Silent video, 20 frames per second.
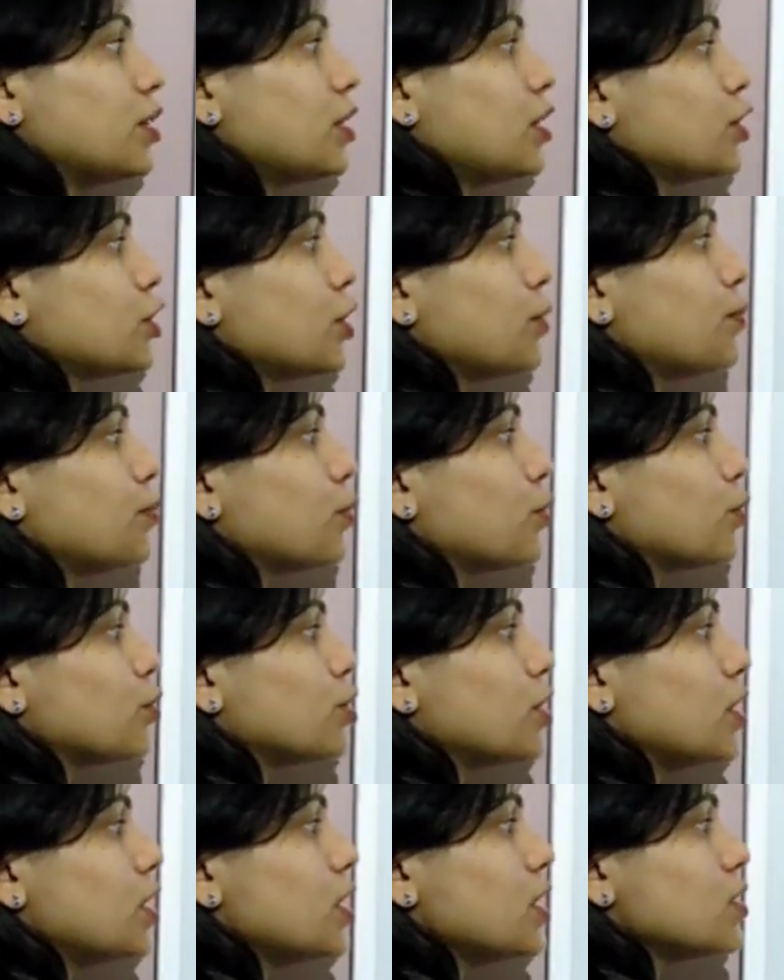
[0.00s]
generation
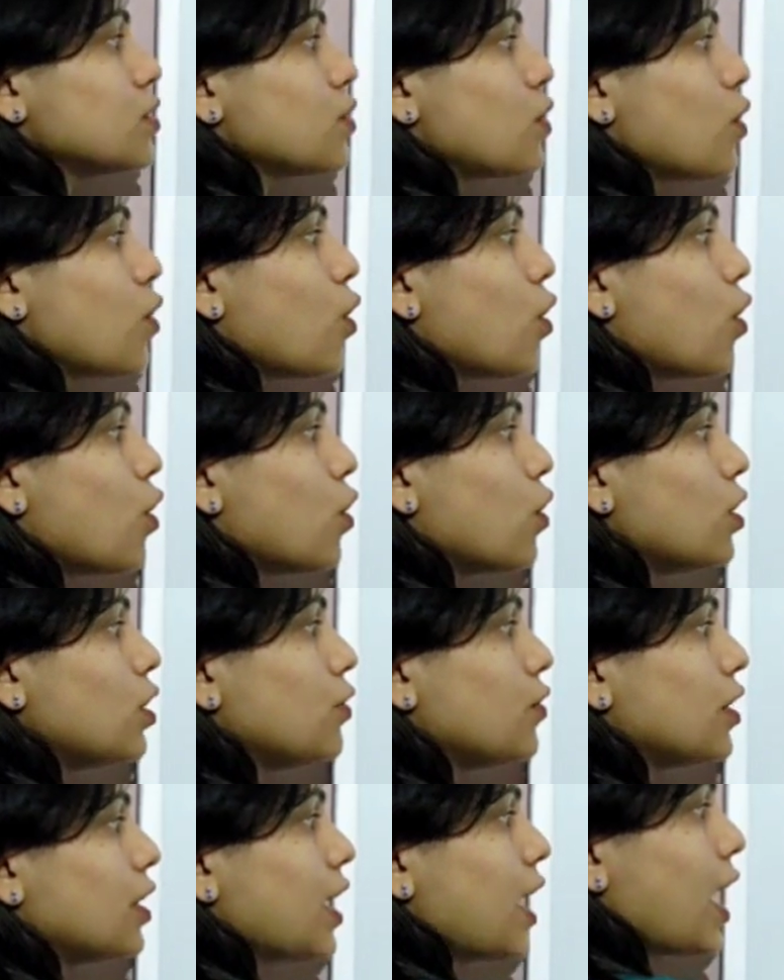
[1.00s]
progenies
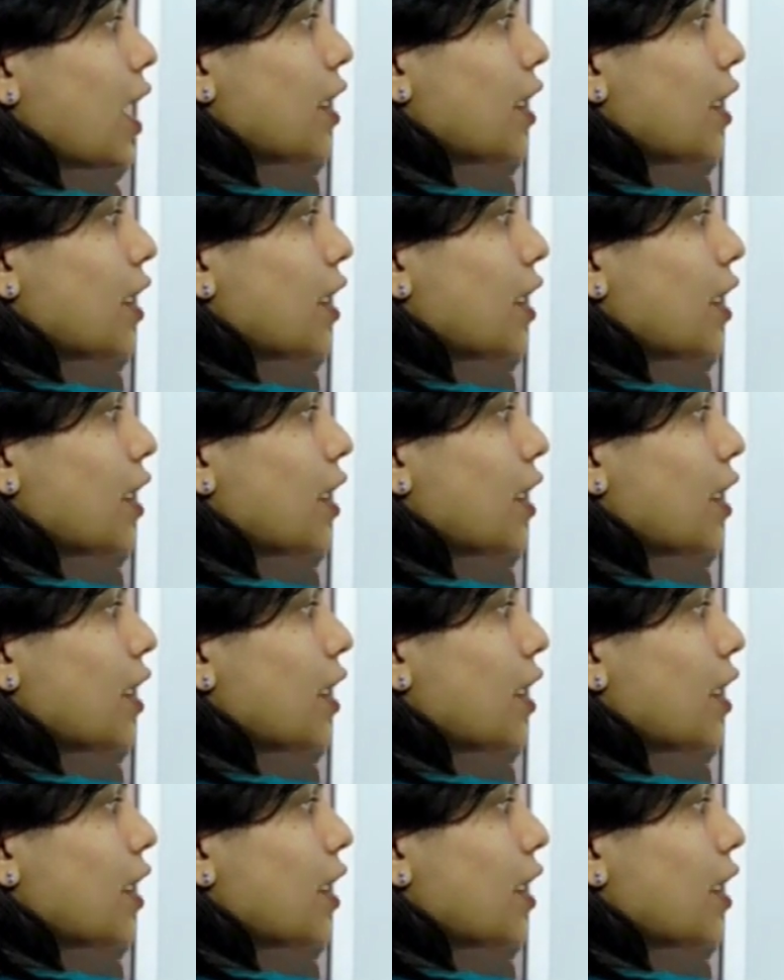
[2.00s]
all were